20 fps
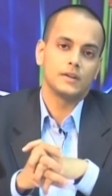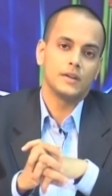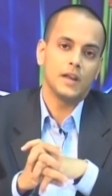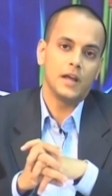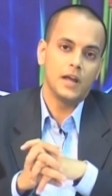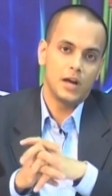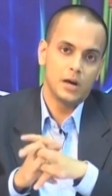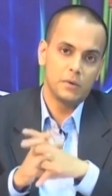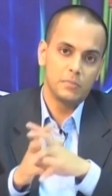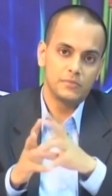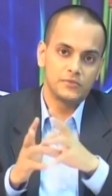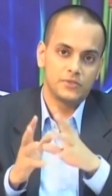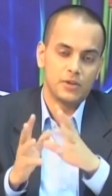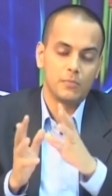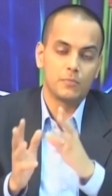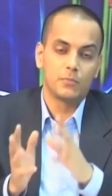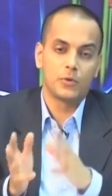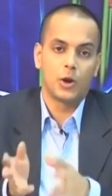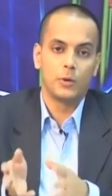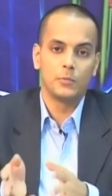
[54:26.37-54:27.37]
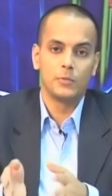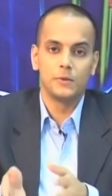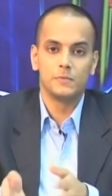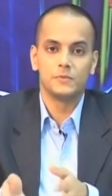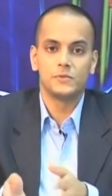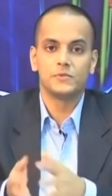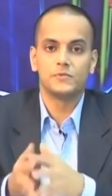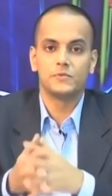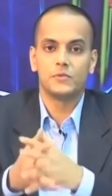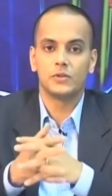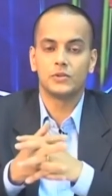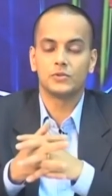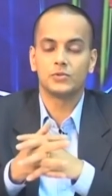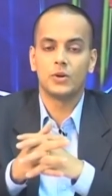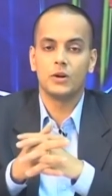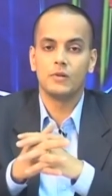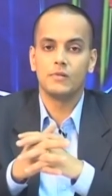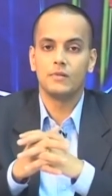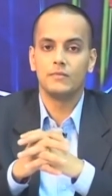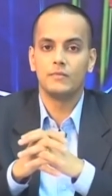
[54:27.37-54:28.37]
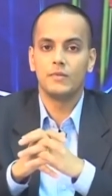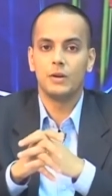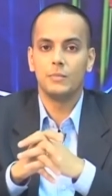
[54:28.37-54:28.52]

take up some problems for solving.